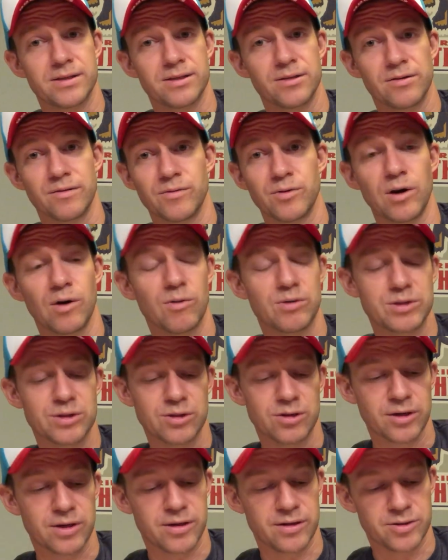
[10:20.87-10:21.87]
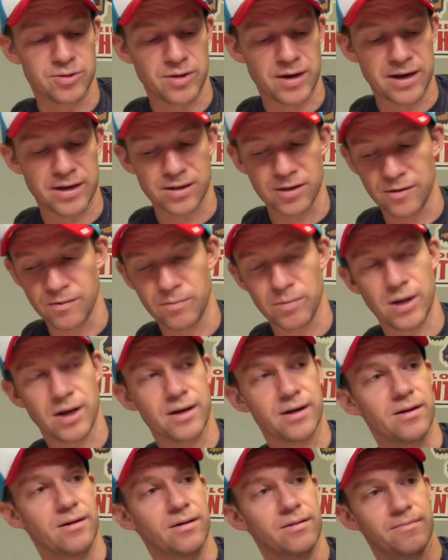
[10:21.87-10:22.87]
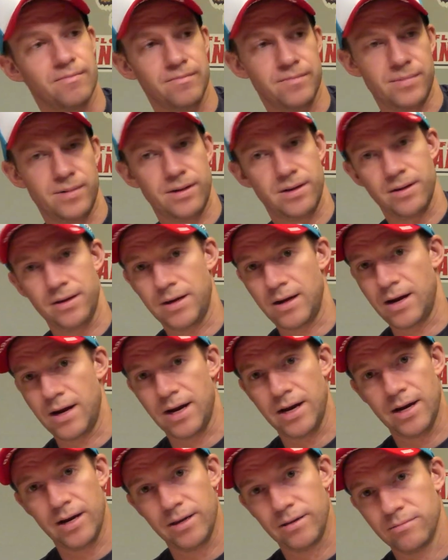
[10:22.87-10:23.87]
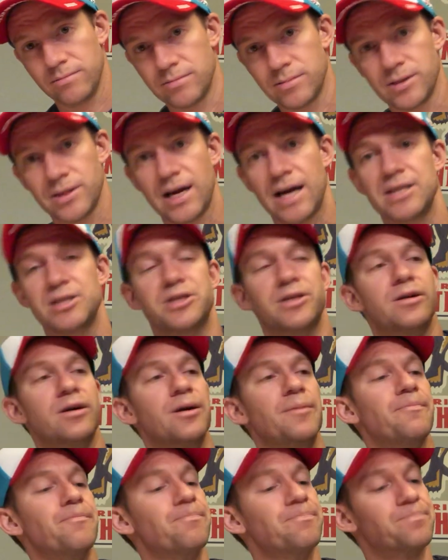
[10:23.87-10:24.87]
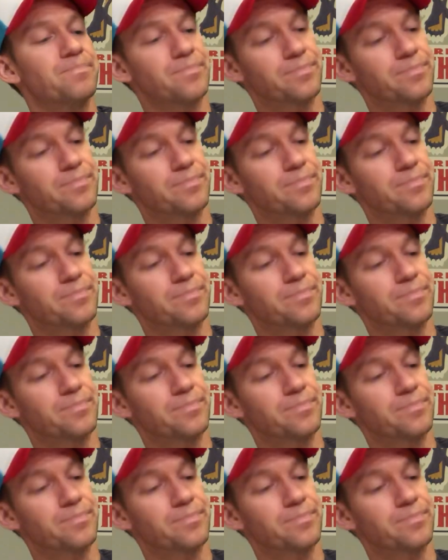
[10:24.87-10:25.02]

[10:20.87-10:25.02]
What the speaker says: So even though I wasn't looking to try a glove and blocker, I snatched it up.